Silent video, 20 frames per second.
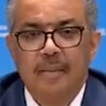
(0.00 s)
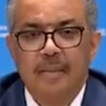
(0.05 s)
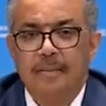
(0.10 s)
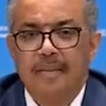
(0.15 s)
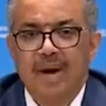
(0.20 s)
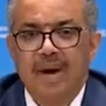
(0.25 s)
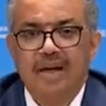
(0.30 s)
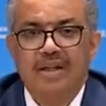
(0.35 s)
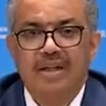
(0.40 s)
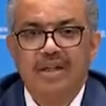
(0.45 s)

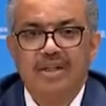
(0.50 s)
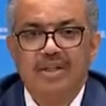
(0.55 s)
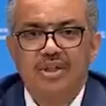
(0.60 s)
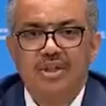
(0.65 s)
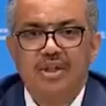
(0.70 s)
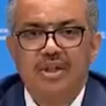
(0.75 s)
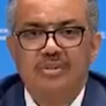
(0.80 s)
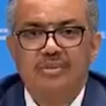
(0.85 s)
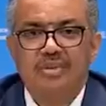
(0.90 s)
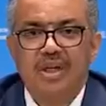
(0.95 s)
Mothers
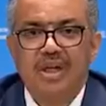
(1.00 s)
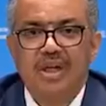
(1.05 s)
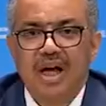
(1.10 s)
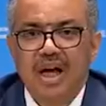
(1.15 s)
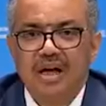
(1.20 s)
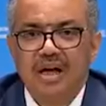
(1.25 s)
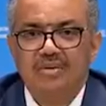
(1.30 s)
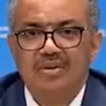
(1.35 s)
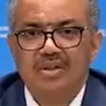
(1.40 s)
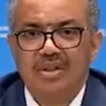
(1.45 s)
should be
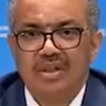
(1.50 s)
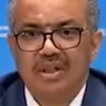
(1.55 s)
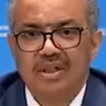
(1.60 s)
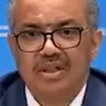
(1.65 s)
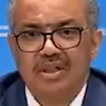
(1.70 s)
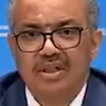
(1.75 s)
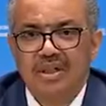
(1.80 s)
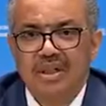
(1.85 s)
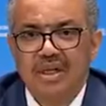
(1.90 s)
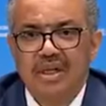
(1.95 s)

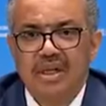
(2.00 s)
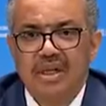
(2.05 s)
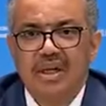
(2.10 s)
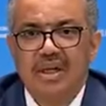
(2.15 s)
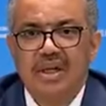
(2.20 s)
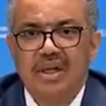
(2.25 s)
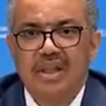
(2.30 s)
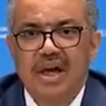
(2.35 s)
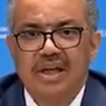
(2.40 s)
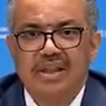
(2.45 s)
counseled
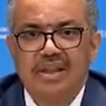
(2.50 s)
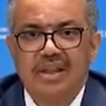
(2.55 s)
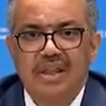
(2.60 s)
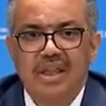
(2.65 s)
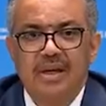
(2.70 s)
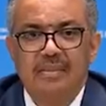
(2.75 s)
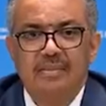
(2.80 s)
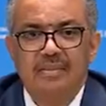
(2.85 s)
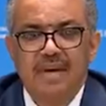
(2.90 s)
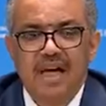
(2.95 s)
that
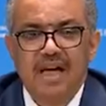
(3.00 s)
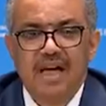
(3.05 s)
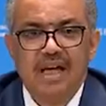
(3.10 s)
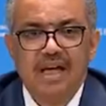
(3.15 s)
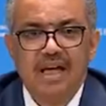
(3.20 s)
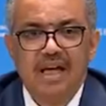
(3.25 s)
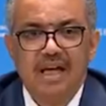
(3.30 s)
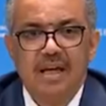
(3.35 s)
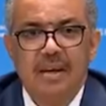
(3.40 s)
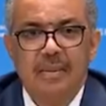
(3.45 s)
the
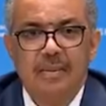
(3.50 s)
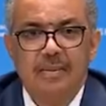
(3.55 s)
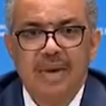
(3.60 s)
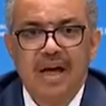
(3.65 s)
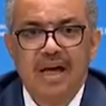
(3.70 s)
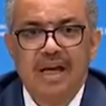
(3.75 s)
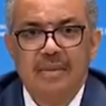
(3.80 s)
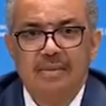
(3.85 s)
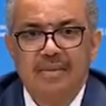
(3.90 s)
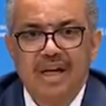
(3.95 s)

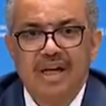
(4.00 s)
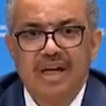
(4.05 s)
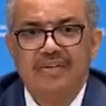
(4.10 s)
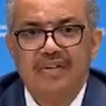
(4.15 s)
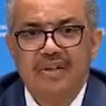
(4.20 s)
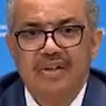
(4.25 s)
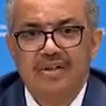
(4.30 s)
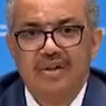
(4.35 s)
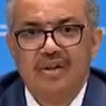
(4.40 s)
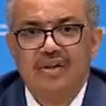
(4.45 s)
many
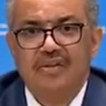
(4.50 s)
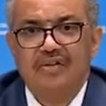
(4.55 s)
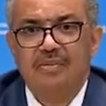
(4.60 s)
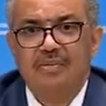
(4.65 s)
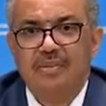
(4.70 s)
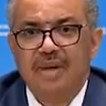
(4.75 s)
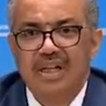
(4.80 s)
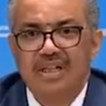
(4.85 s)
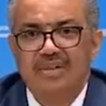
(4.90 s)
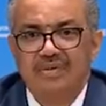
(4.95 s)
benefits of
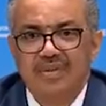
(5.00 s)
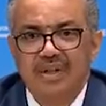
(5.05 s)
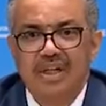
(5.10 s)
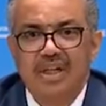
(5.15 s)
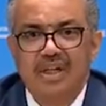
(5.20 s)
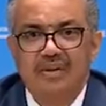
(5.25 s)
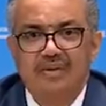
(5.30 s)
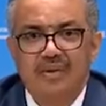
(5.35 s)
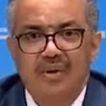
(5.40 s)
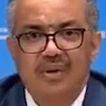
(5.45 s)

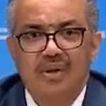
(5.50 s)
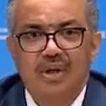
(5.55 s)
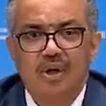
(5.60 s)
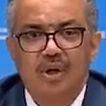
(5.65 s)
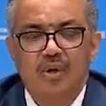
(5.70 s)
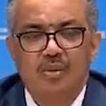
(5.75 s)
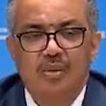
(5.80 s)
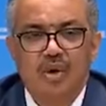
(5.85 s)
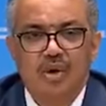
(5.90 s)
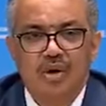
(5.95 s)
breastfeeding for
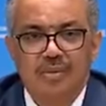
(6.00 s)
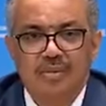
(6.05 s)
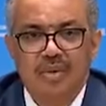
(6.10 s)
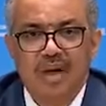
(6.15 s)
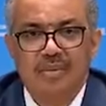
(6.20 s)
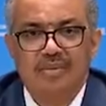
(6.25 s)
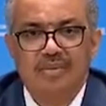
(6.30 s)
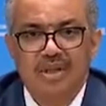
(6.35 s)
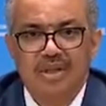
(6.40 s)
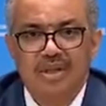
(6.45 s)
newborn
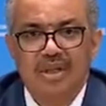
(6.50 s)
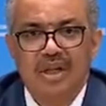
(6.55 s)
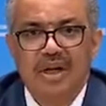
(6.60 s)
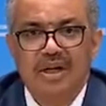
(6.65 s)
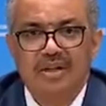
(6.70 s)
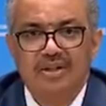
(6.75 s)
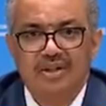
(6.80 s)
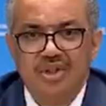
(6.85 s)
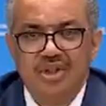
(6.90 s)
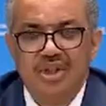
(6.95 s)
babies
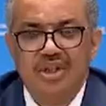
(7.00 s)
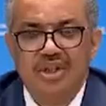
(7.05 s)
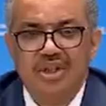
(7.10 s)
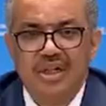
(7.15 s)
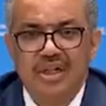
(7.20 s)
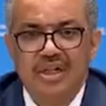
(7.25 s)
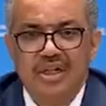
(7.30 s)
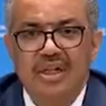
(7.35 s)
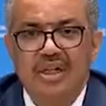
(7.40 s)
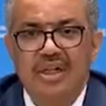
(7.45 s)
and
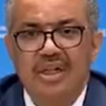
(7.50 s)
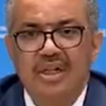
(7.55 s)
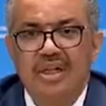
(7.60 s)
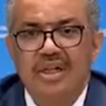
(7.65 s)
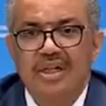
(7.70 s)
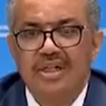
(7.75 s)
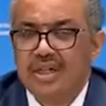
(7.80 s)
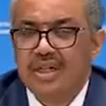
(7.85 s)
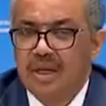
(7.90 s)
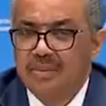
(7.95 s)
children
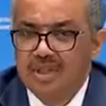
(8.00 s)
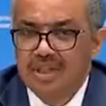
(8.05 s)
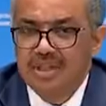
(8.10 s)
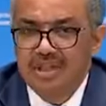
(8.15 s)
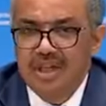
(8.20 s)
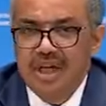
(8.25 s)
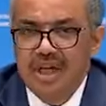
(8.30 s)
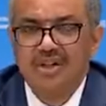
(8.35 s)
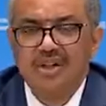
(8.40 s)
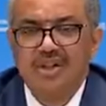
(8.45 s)

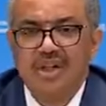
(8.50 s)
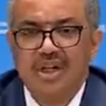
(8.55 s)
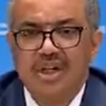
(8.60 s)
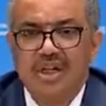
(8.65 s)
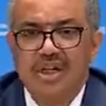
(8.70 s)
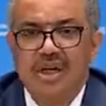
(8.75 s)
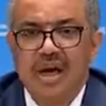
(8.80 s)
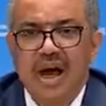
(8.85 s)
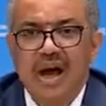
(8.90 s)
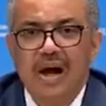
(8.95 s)

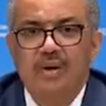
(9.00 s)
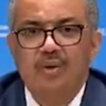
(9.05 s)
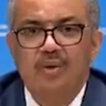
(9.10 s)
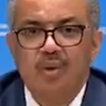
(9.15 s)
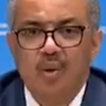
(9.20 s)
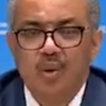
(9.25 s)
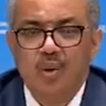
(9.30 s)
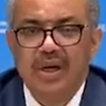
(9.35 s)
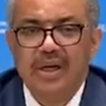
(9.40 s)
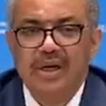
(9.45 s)
substantially
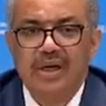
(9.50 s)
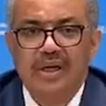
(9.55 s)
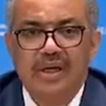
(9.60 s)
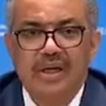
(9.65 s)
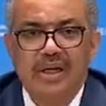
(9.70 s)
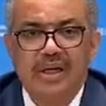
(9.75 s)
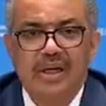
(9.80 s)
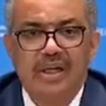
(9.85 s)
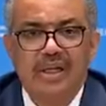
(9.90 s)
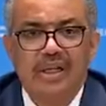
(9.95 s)
outweigh
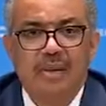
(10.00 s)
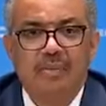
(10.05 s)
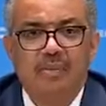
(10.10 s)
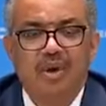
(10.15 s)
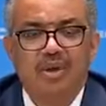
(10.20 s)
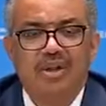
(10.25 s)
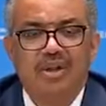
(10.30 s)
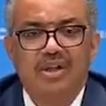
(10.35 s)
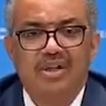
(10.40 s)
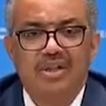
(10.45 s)
the
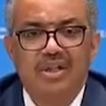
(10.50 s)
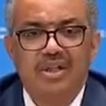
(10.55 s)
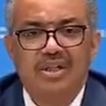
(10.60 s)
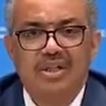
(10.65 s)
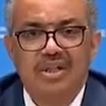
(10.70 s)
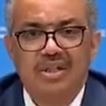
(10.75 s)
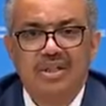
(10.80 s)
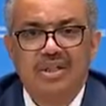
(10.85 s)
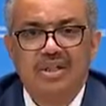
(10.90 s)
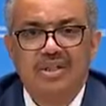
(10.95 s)
potential
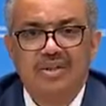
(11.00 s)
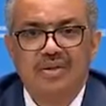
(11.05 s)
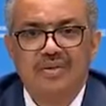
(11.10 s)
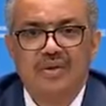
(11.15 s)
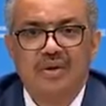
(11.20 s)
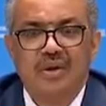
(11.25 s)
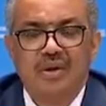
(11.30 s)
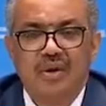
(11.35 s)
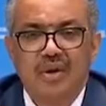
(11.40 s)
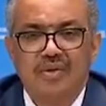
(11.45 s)
risks
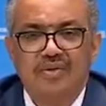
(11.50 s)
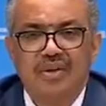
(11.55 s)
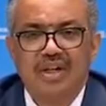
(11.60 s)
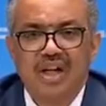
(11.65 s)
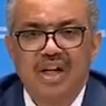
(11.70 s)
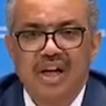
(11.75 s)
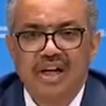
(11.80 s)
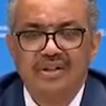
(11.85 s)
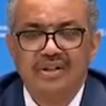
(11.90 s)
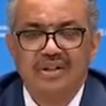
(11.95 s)
for
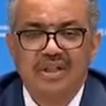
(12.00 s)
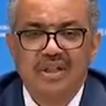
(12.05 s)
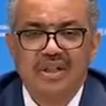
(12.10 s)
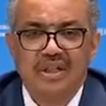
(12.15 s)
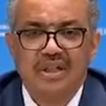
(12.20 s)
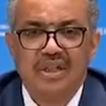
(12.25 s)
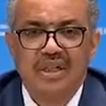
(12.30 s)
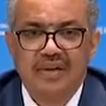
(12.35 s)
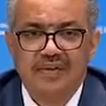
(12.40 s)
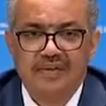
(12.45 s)

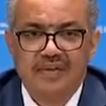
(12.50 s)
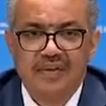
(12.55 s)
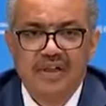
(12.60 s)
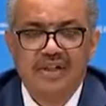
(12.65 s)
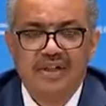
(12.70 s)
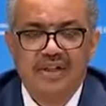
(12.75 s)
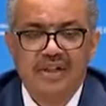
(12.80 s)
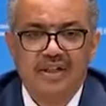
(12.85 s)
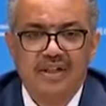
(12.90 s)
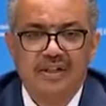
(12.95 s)
COVID-19
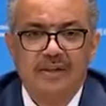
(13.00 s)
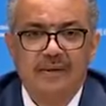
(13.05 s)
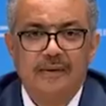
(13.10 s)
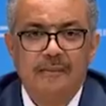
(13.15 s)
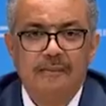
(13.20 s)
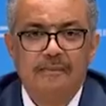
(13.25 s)
infection.